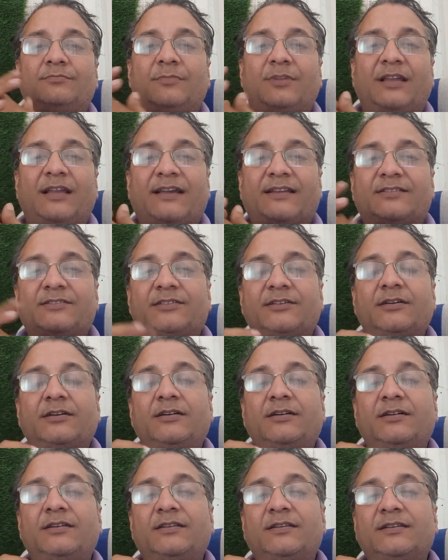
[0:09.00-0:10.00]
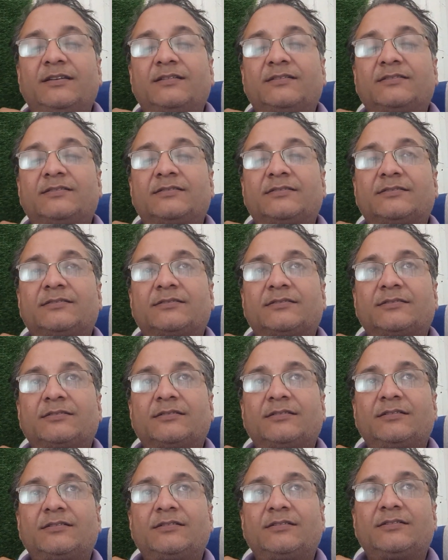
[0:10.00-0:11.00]
lecture in this
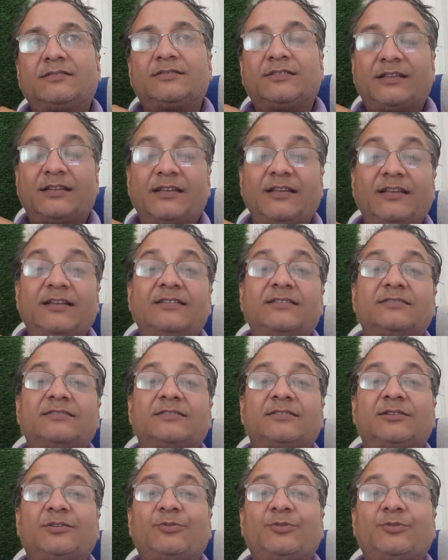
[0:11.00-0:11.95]
series,